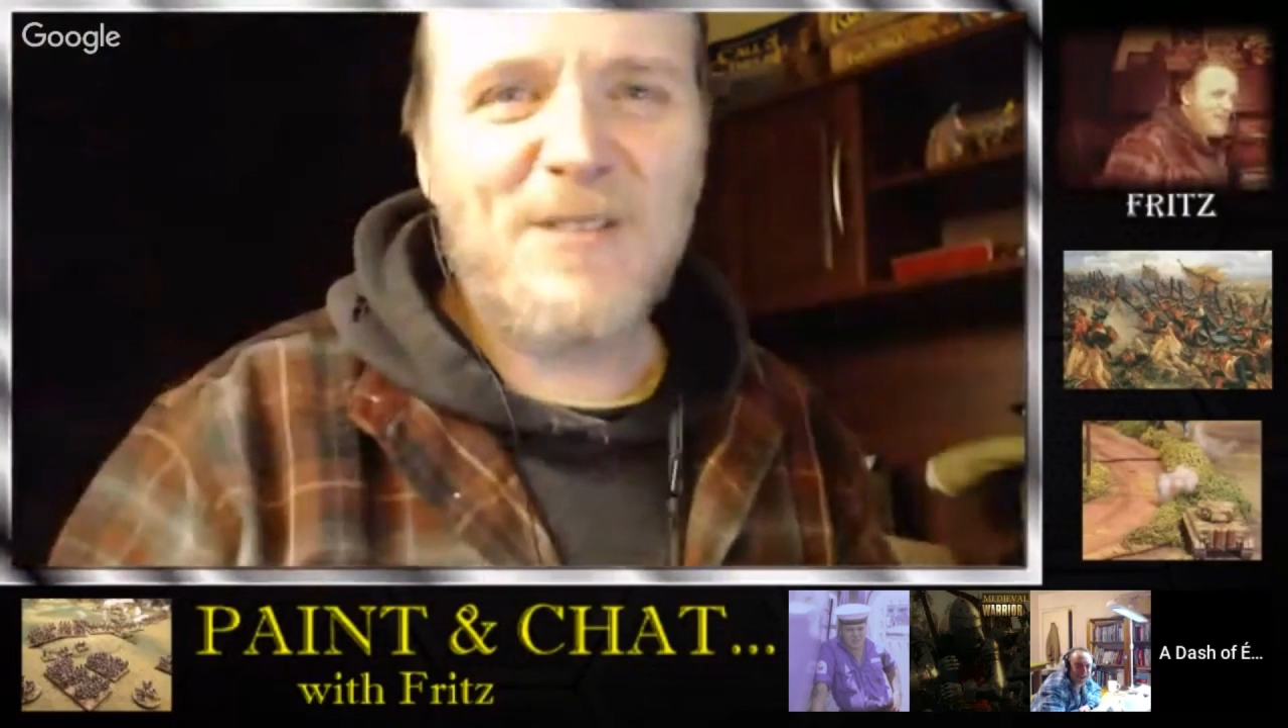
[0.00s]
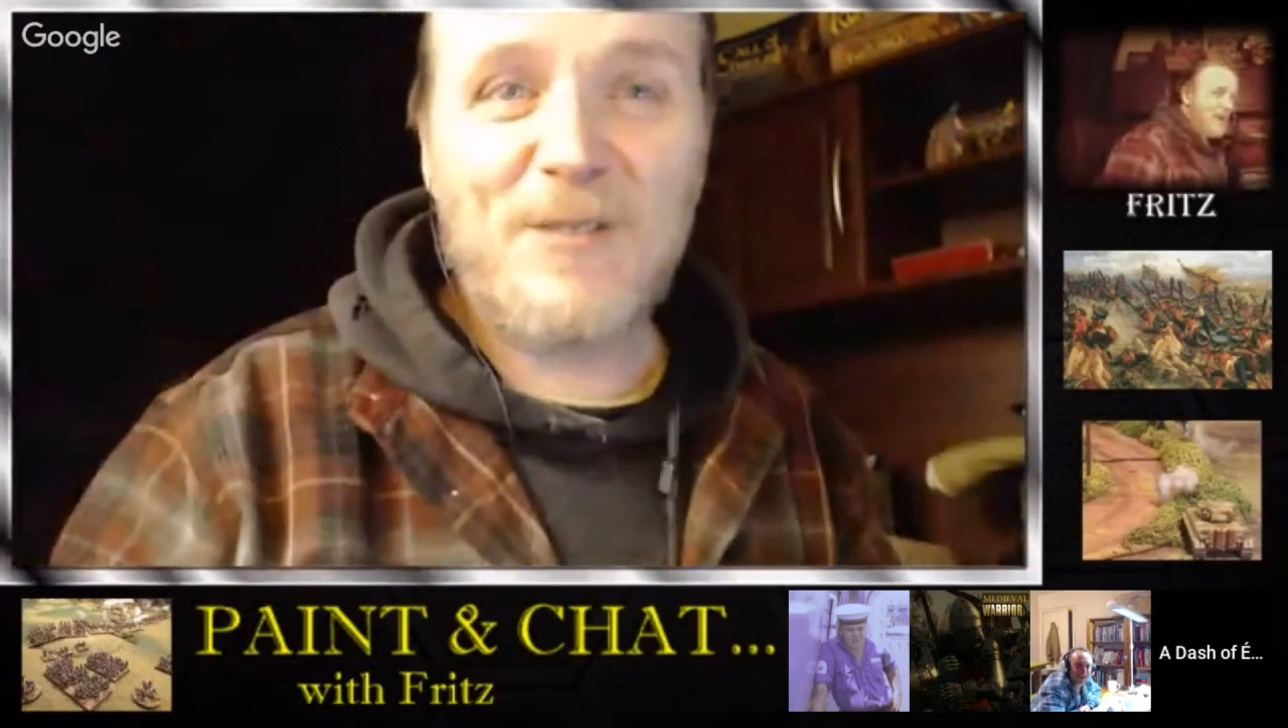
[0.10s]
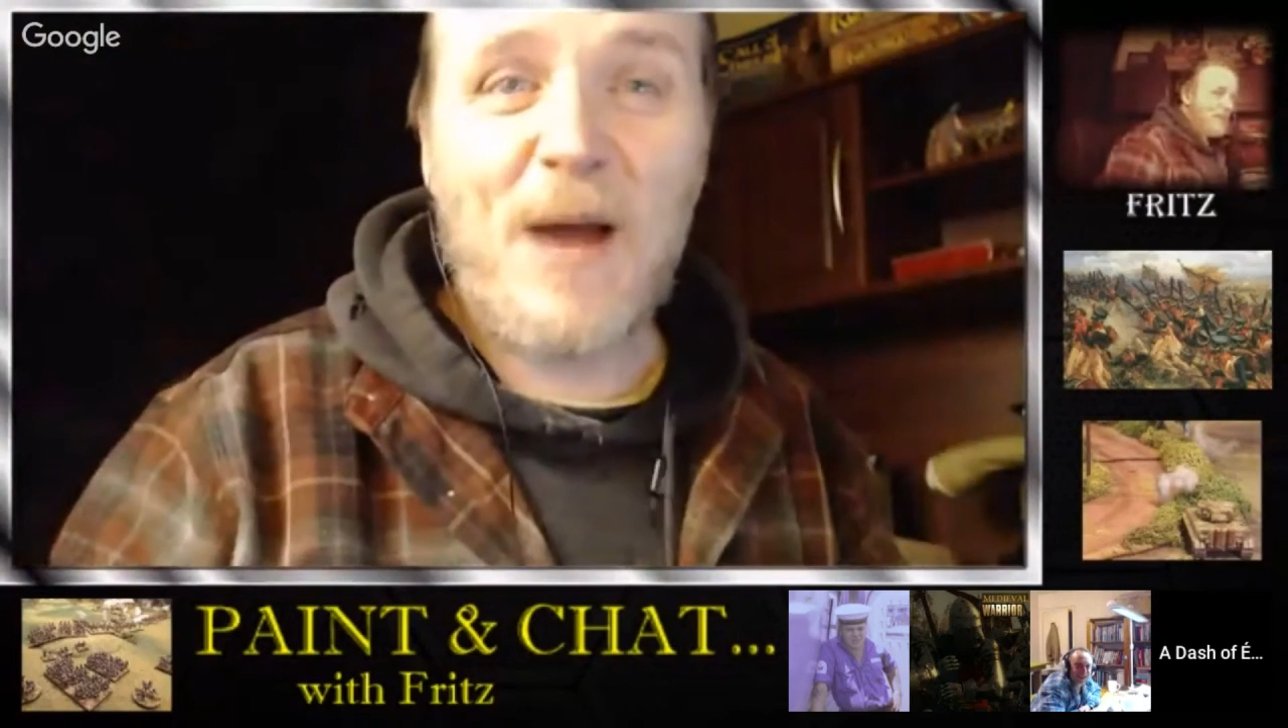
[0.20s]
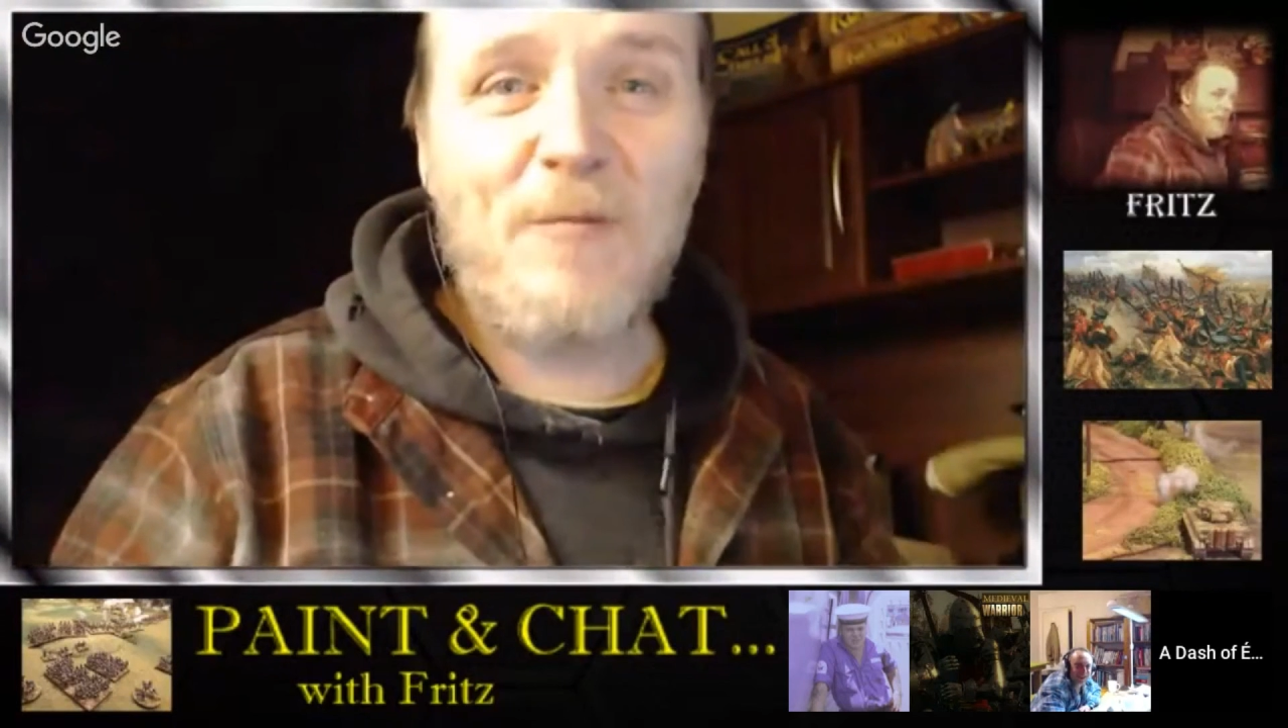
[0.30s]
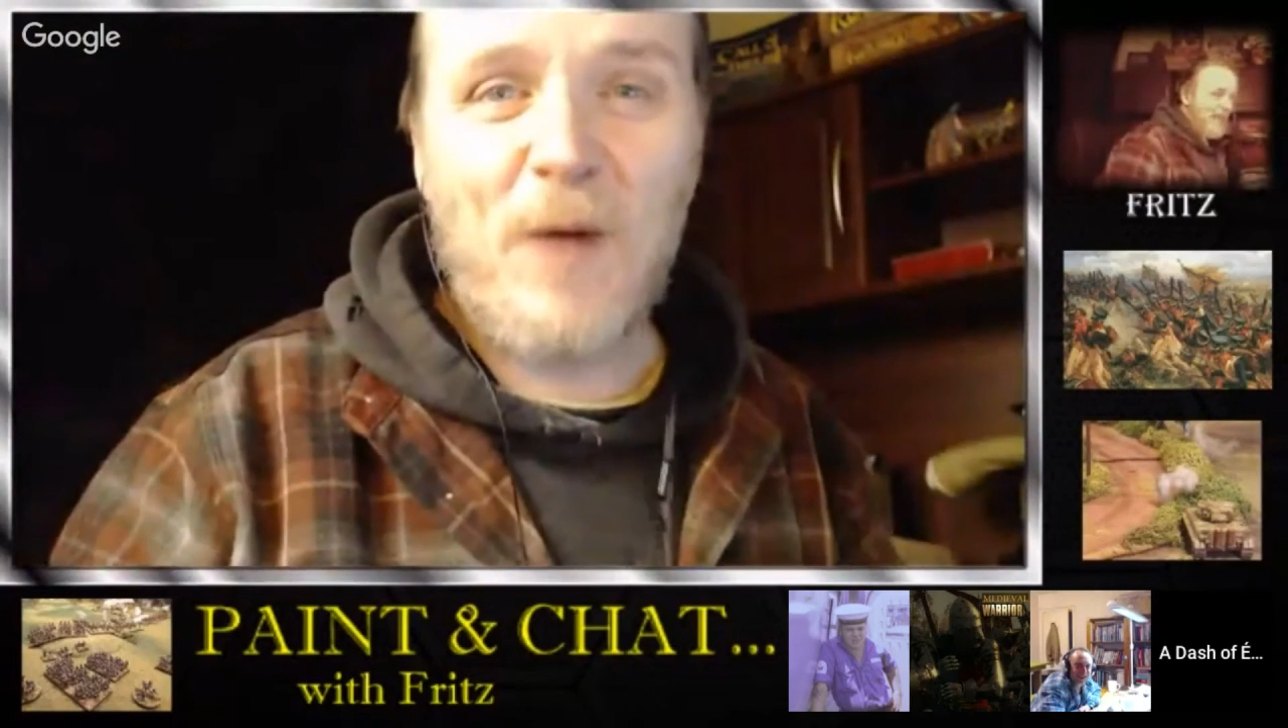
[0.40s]
So
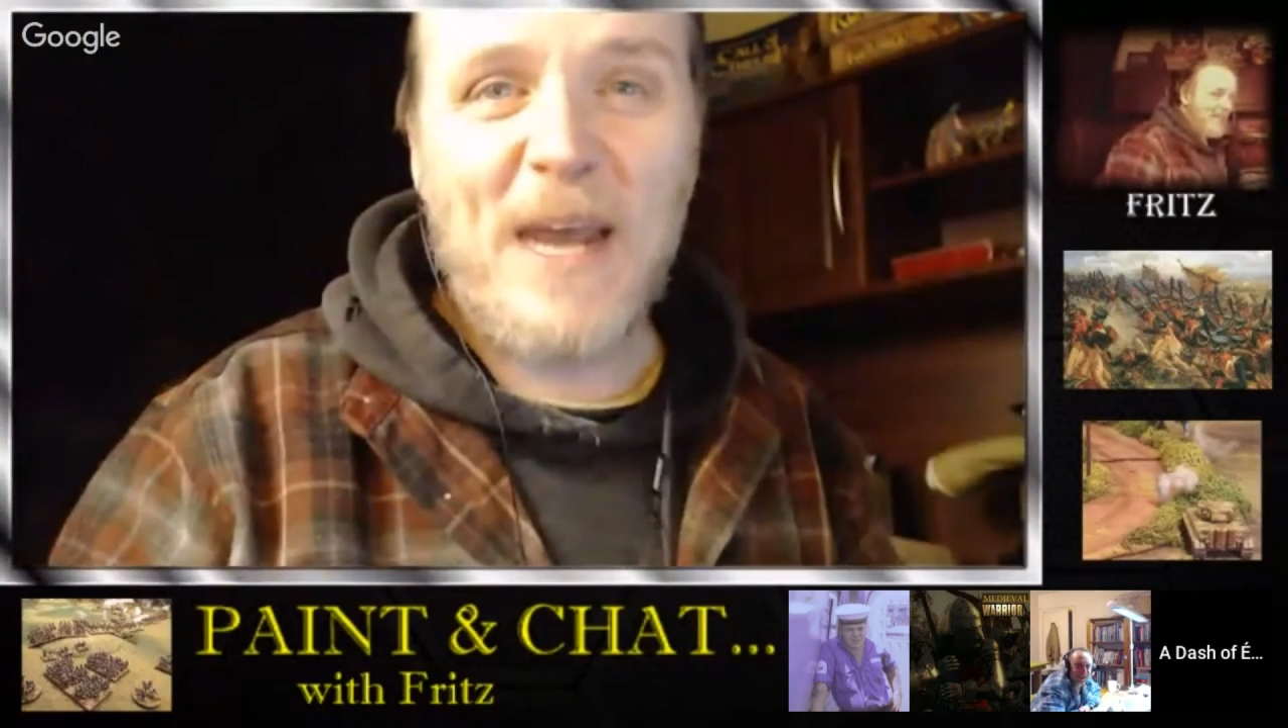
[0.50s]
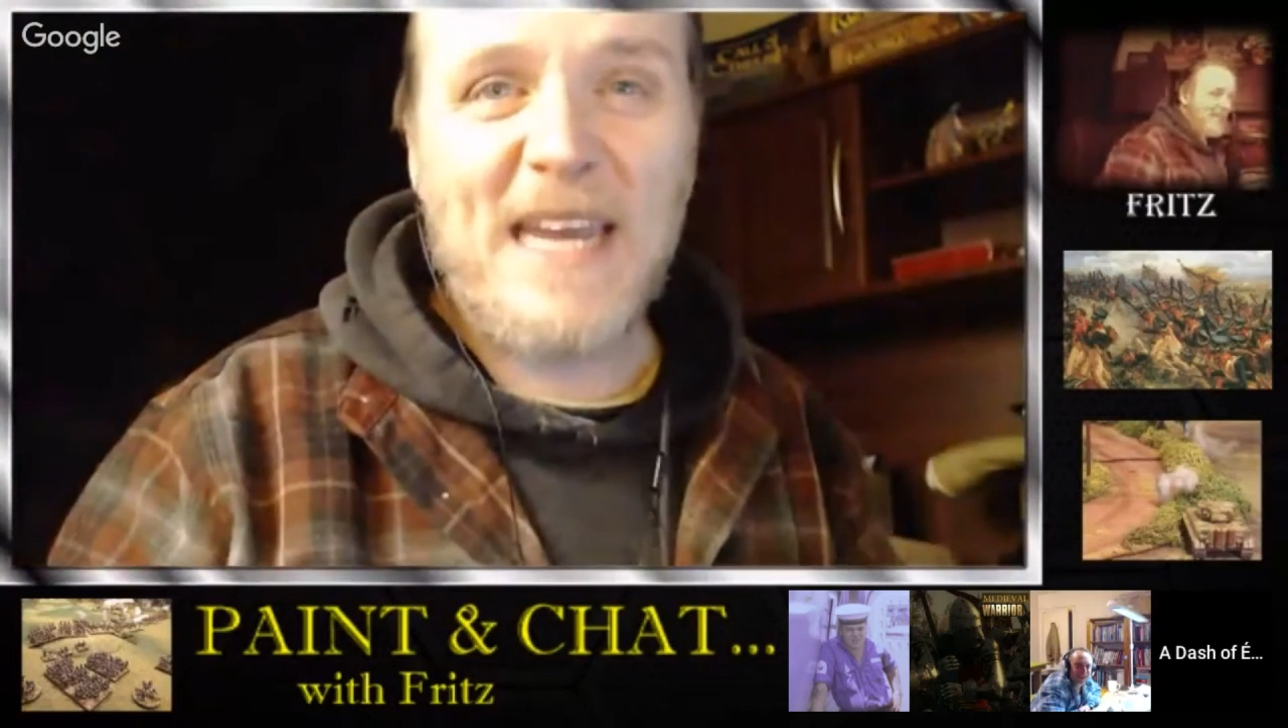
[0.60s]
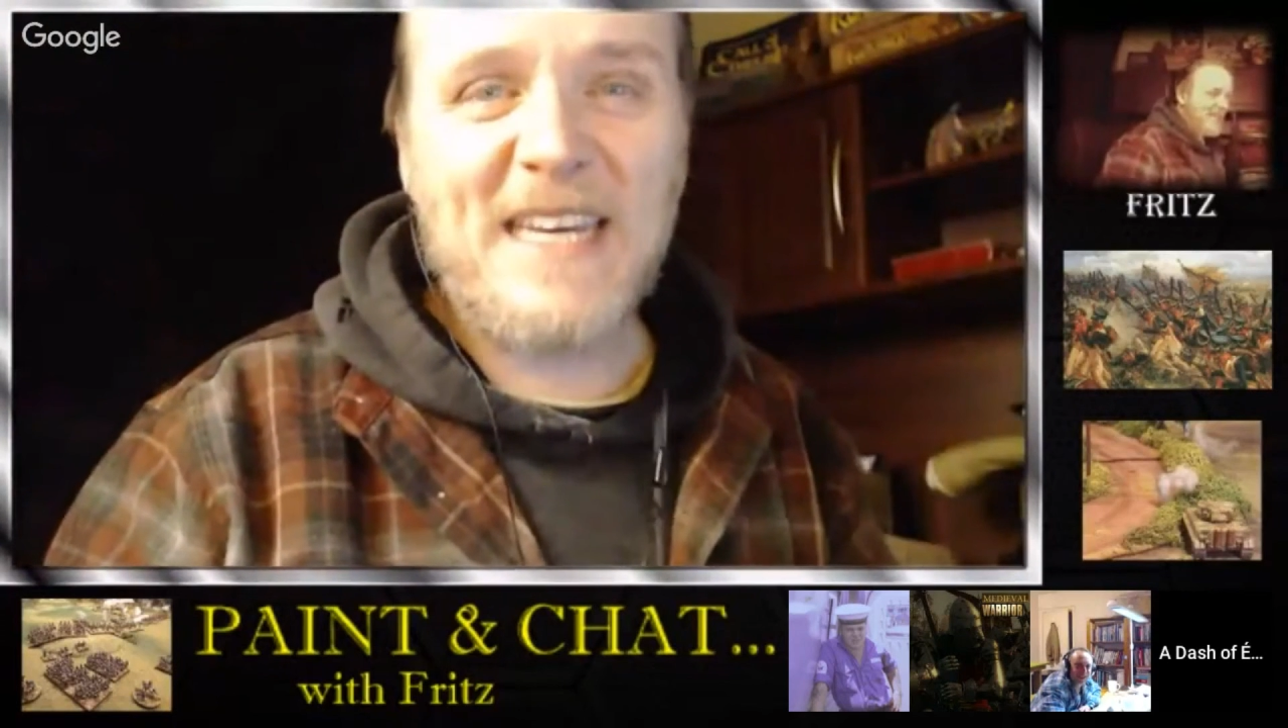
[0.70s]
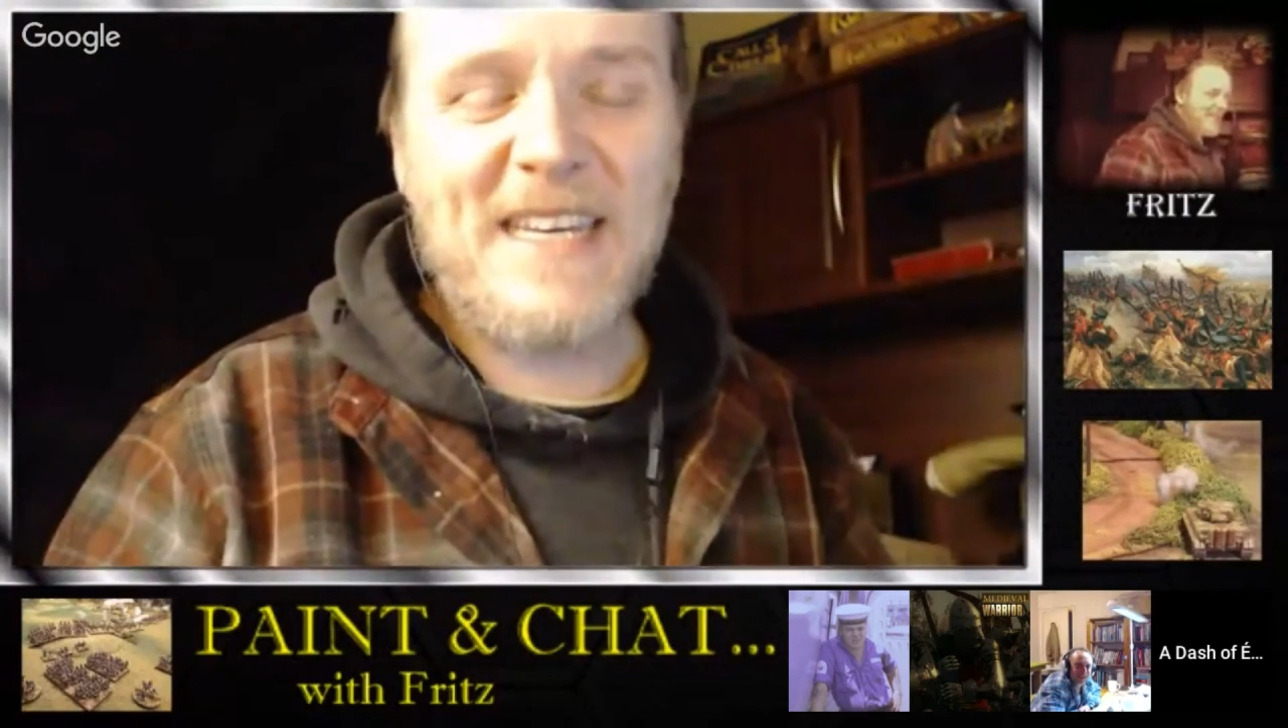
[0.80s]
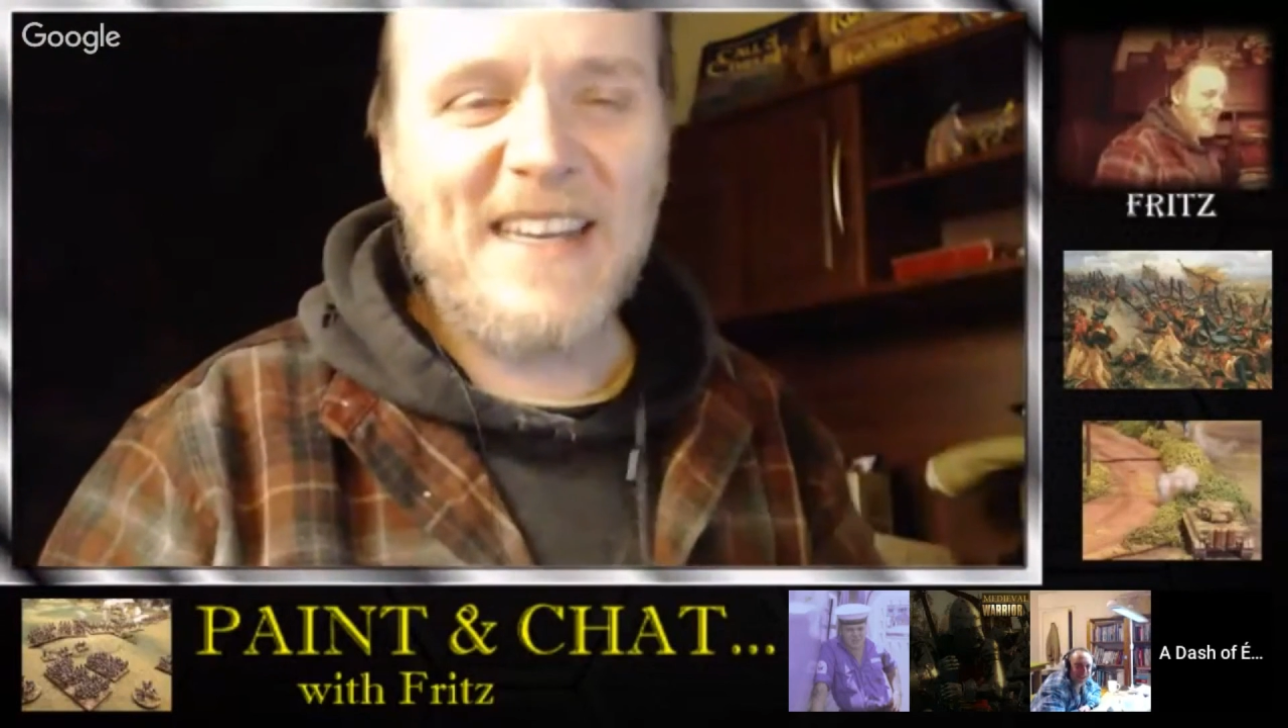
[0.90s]
I
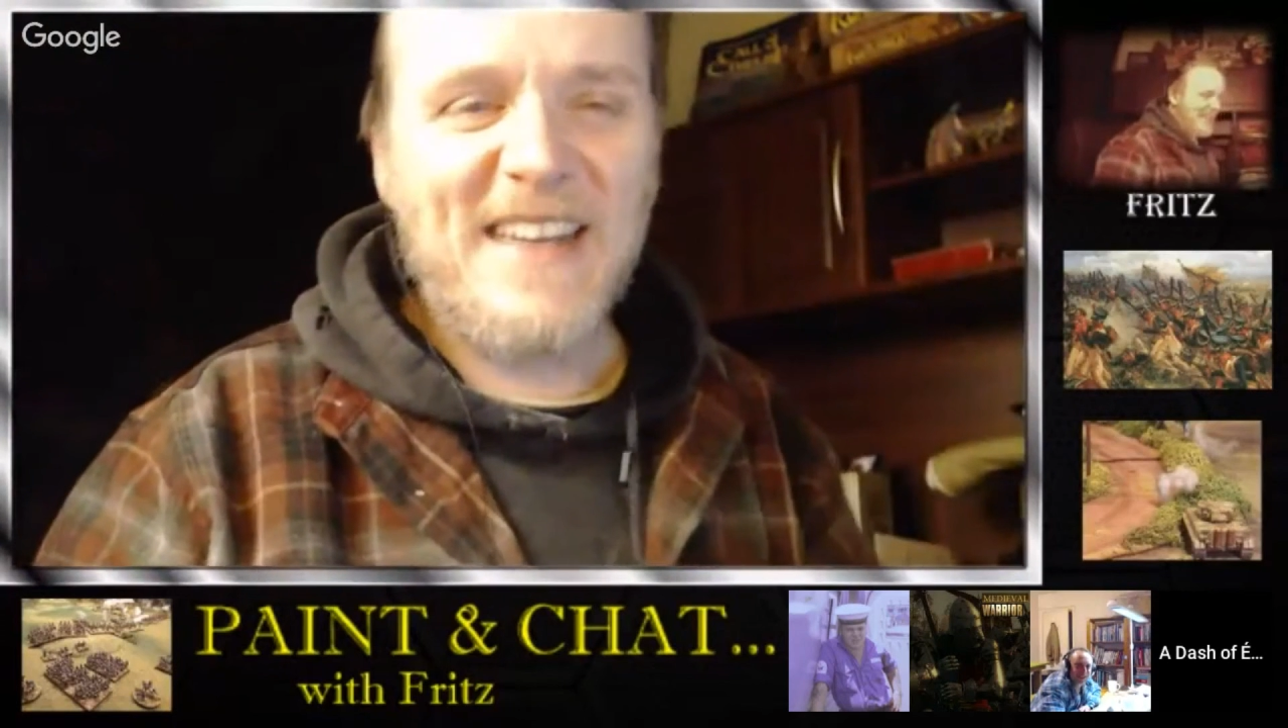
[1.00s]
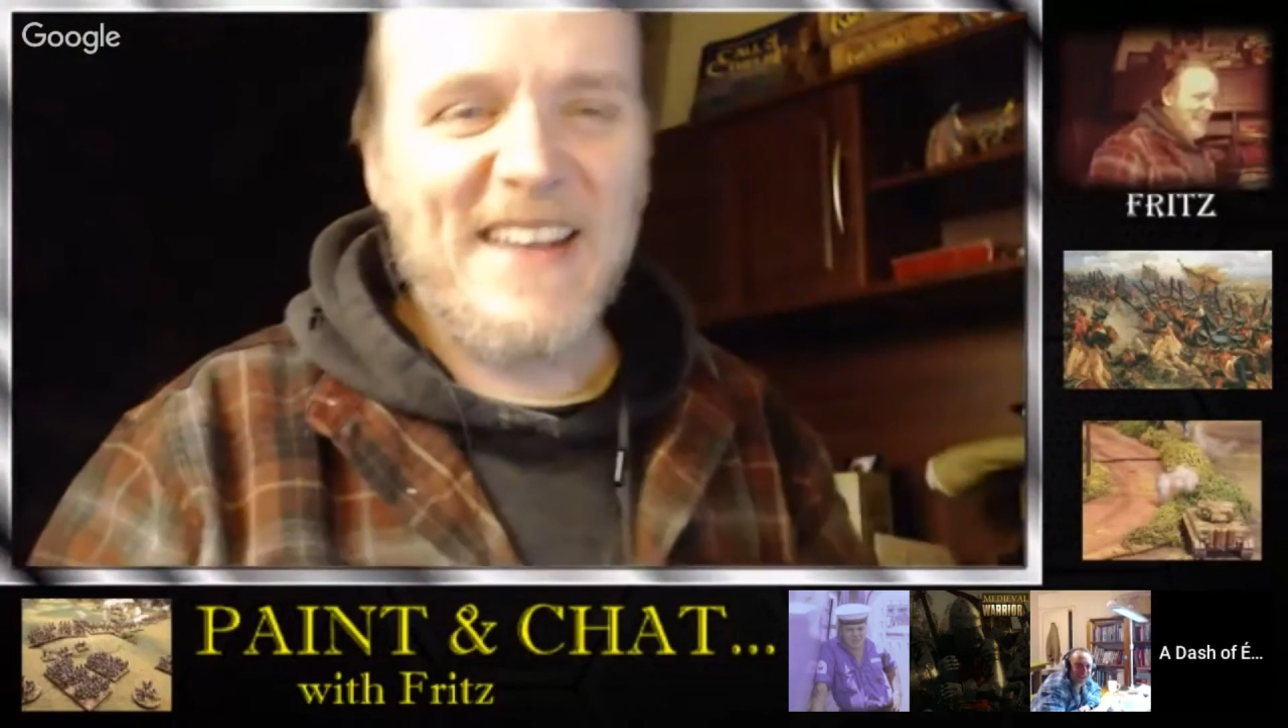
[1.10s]
waited.